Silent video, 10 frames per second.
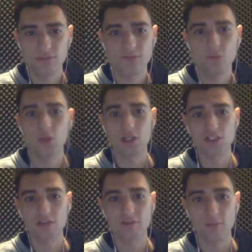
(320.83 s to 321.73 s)
foolish
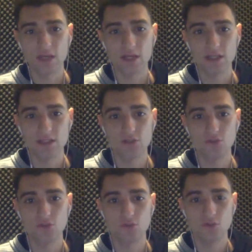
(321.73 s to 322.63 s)
of me
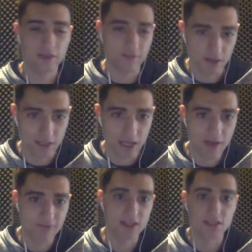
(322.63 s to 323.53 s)
to leave out the
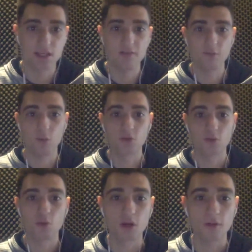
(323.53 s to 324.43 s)
offense in the fourth
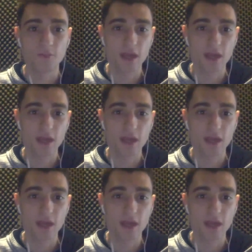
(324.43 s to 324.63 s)
quarter.